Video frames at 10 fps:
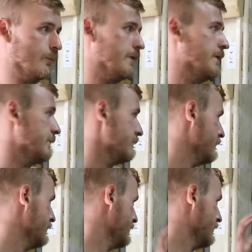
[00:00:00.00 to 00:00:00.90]
We
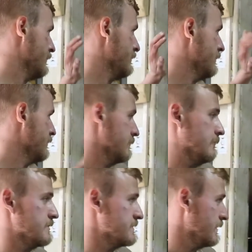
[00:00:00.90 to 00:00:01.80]
have
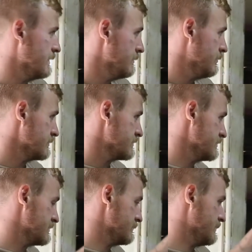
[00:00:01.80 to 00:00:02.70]
washed the gearboxes,